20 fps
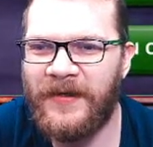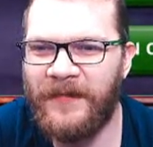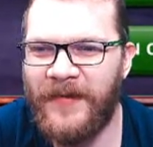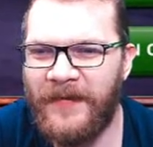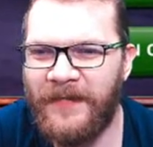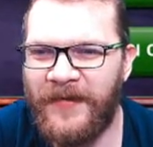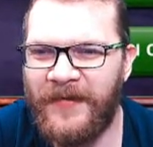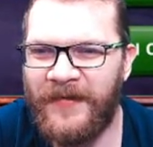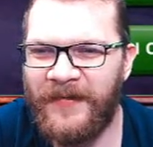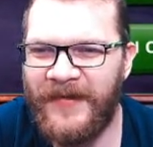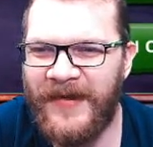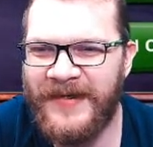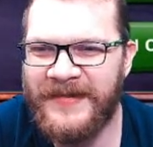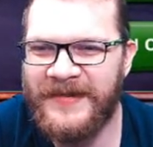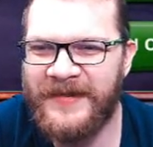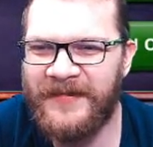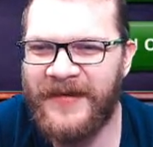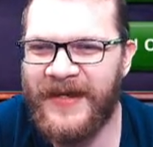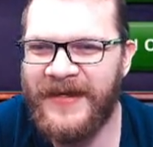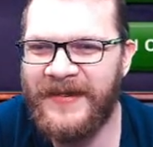Remember from last
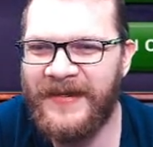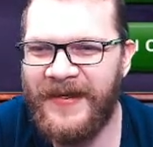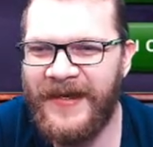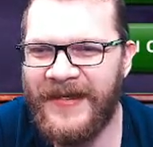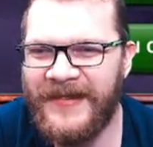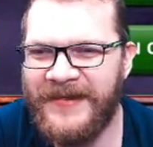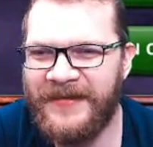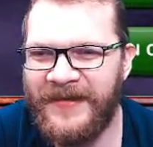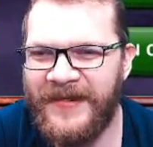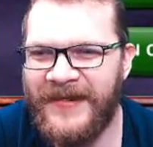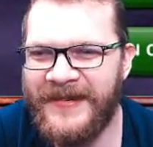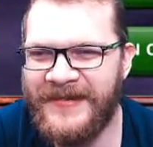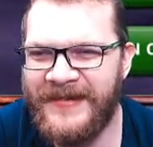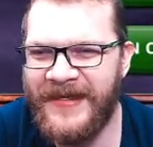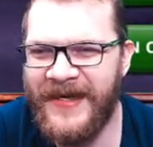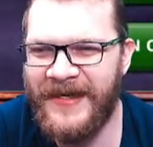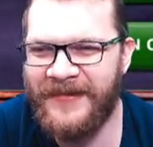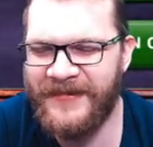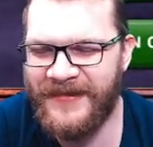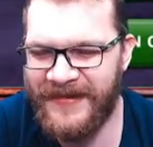time, KT likes it when his
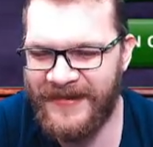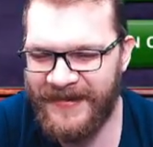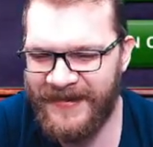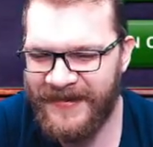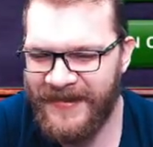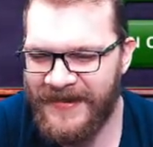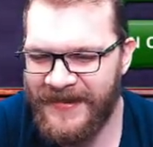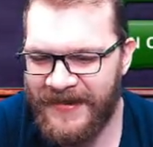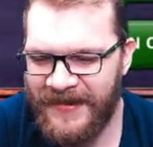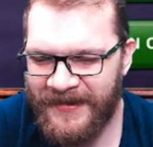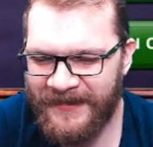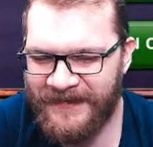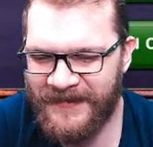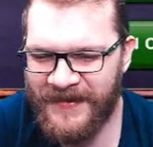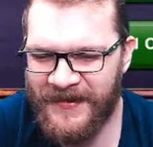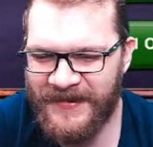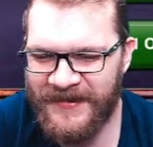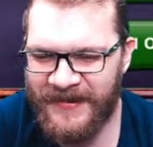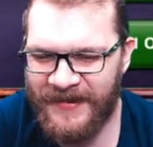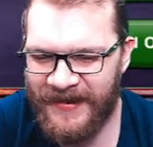name's in it. Of
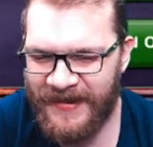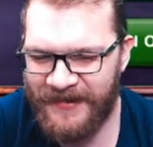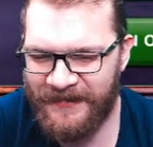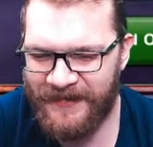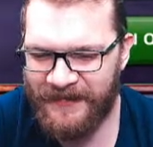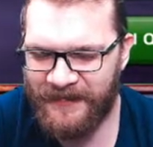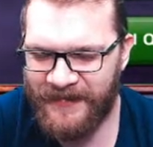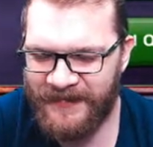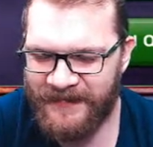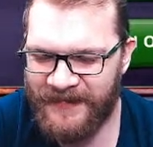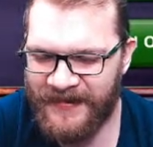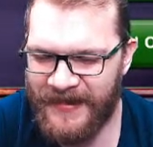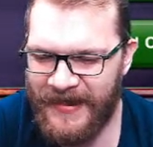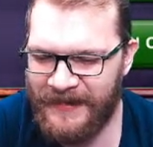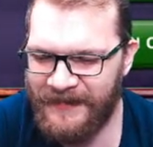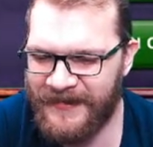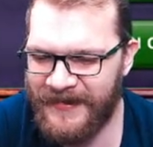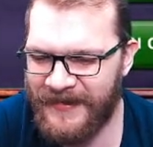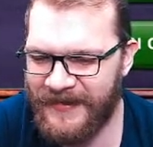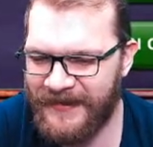course I like when my
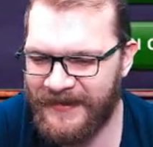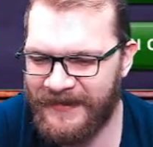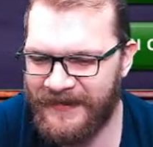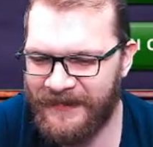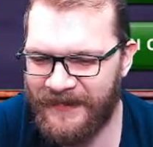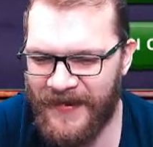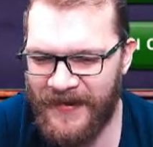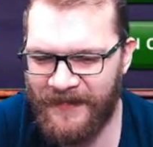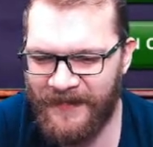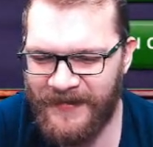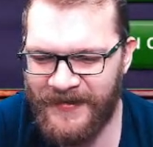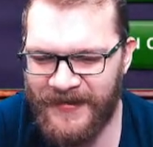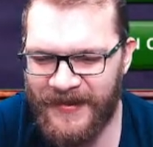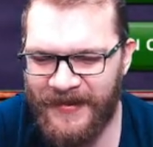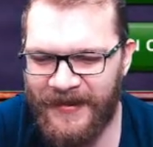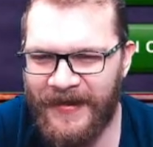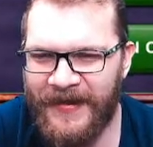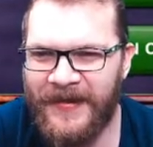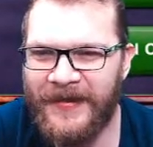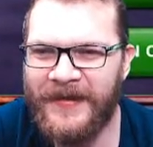name's in it. Why wouldn't I
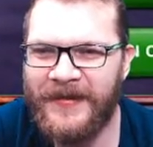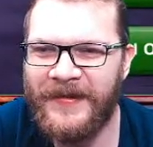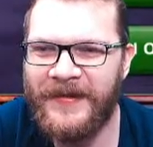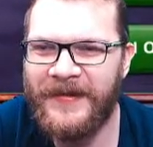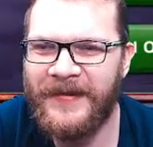like it?